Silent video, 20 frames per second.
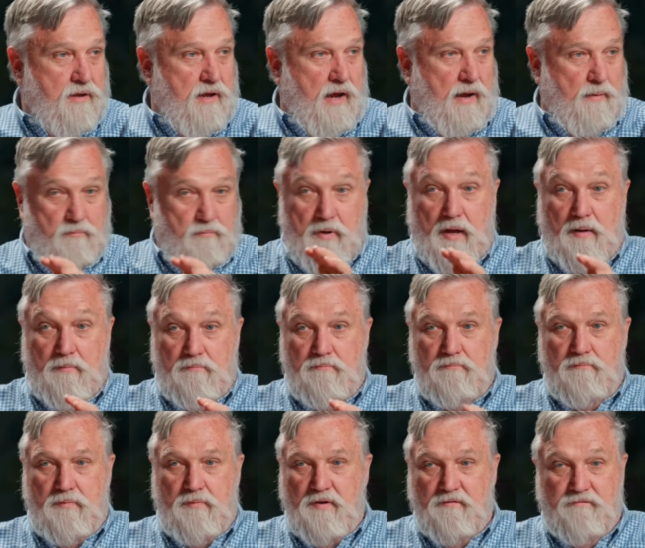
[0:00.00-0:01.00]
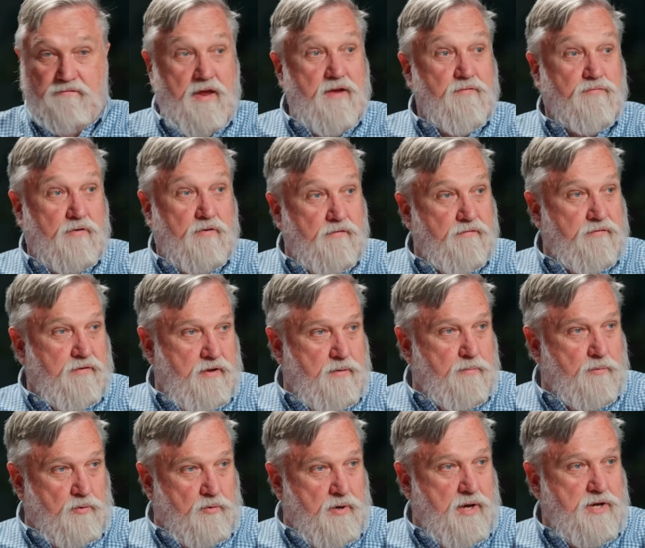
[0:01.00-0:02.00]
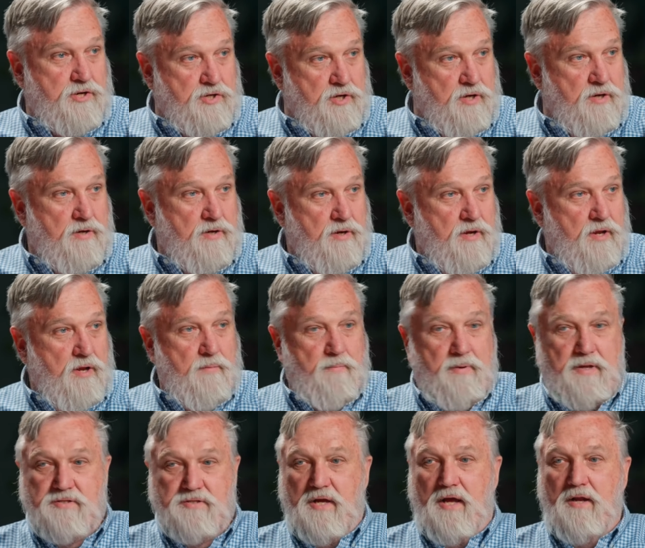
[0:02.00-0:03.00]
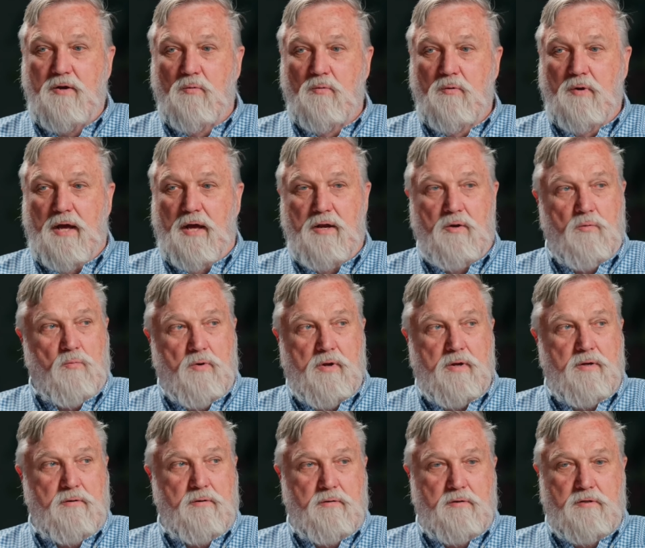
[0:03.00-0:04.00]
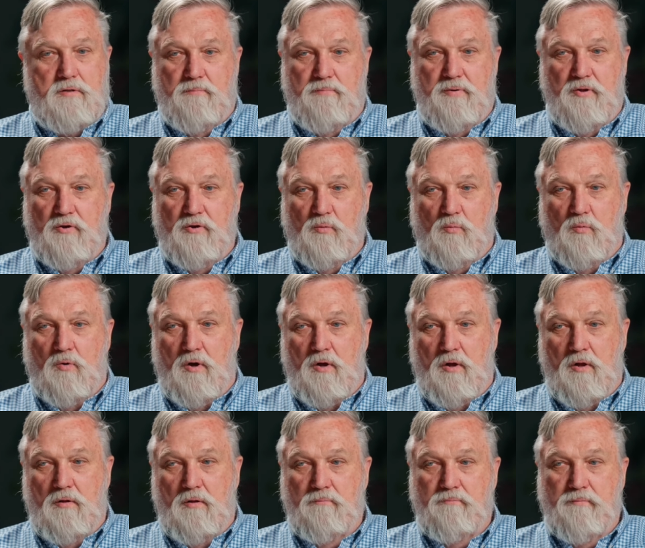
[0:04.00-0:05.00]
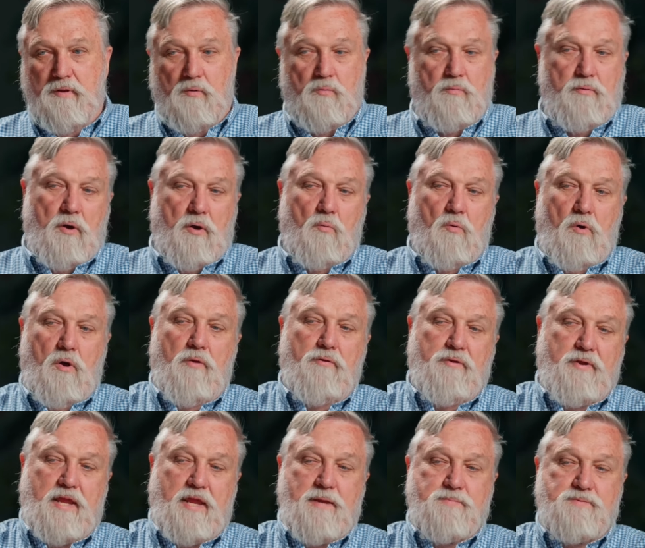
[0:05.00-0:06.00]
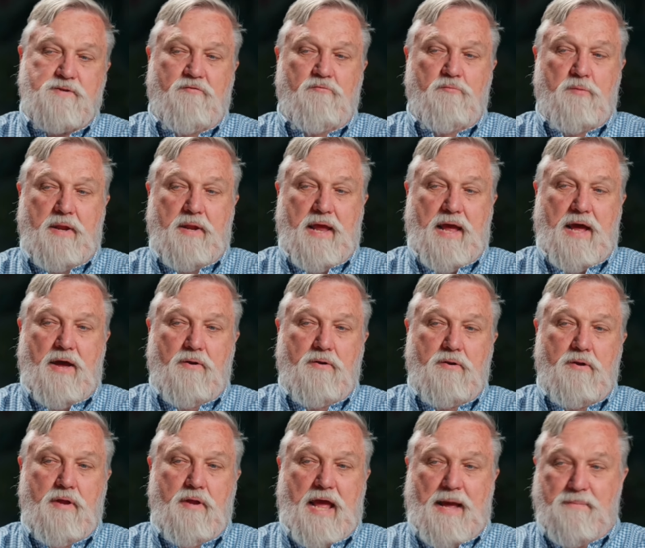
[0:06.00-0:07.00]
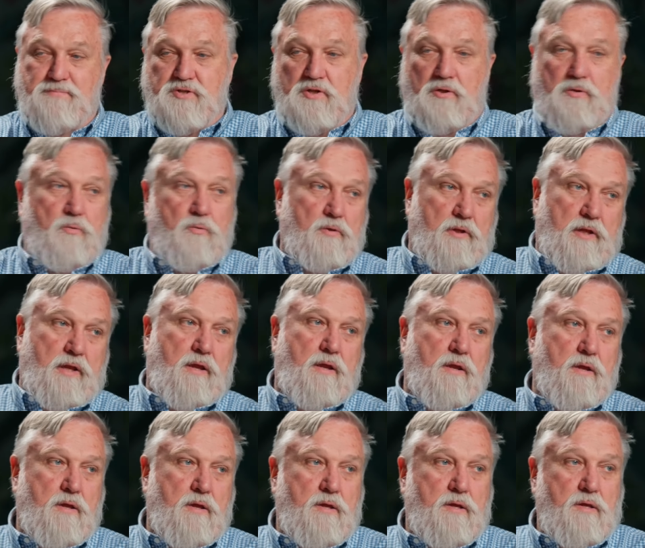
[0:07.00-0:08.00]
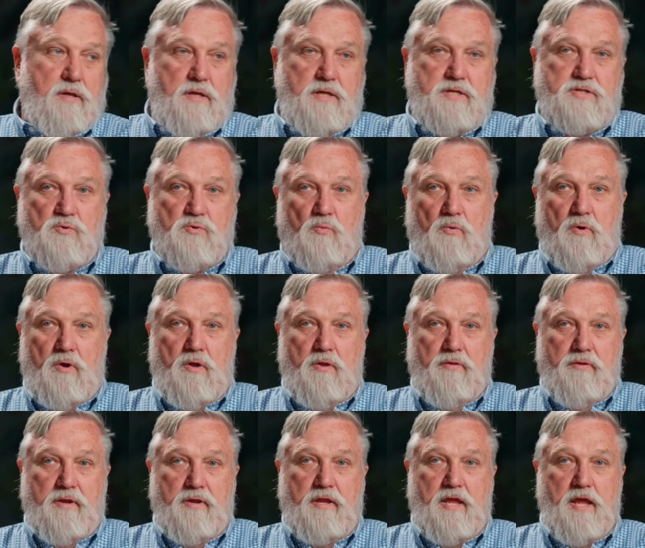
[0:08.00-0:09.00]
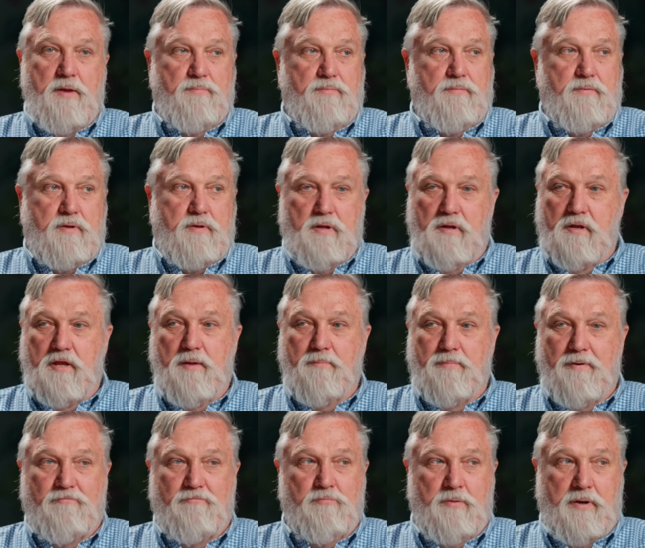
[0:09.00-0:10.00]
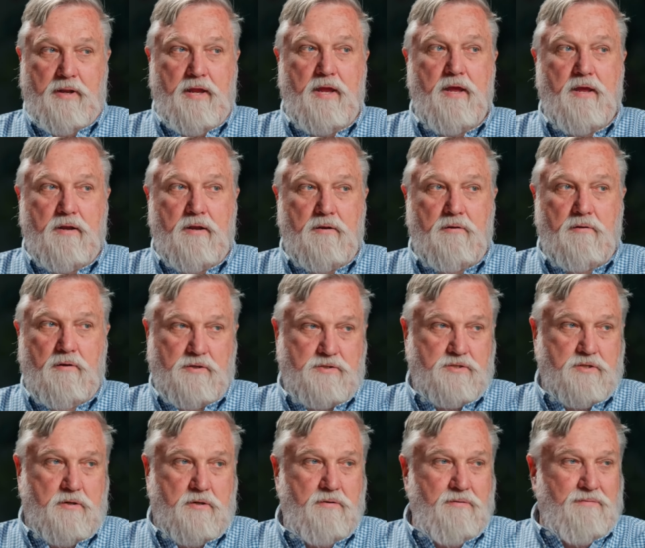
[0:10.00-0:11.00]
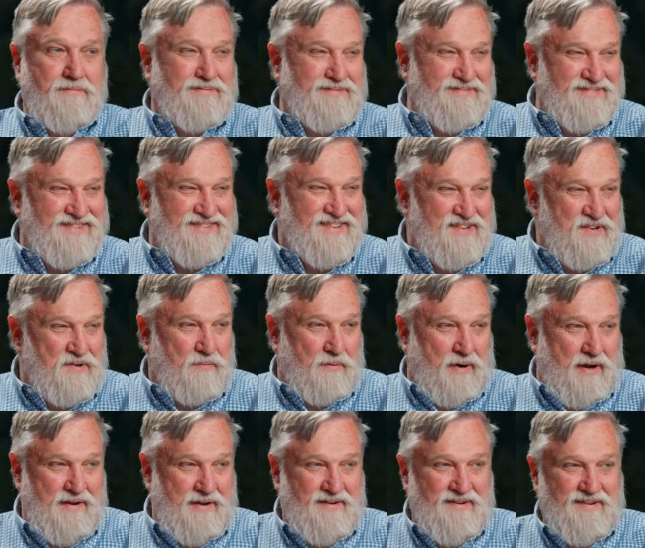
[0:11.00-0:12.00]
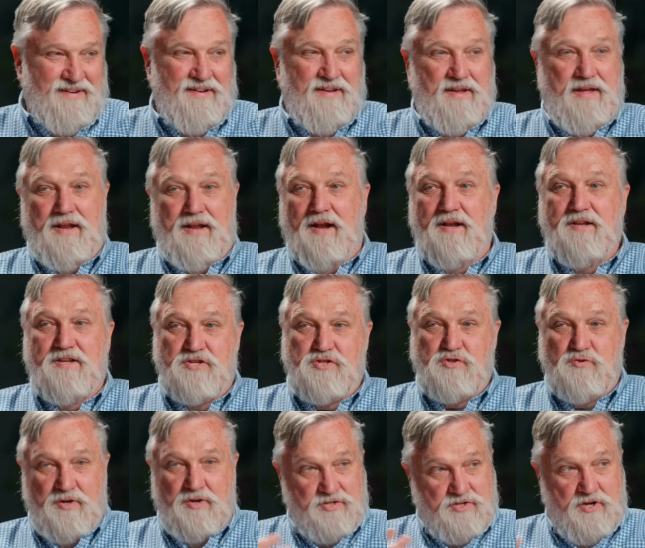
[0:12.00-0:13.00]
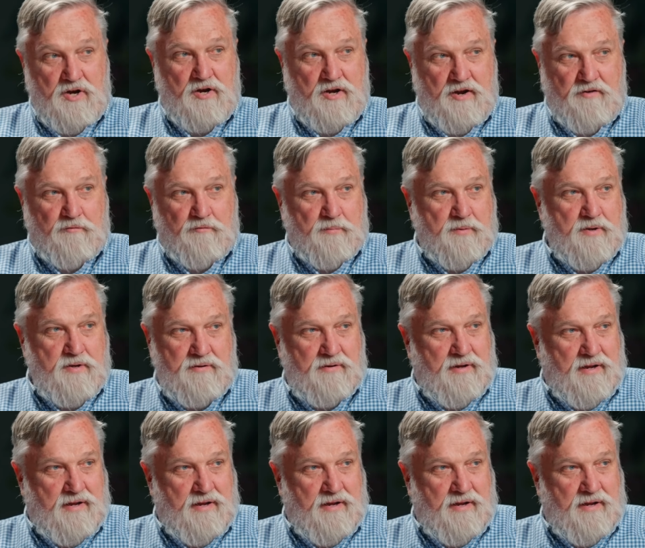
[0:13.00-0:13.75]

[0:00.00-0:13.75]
I'm in favor of immigration because I don't want to build a wall. A wall that keeps everybody out, absolutely, is a wall that can keep everybody in also, right? And I distrust our government.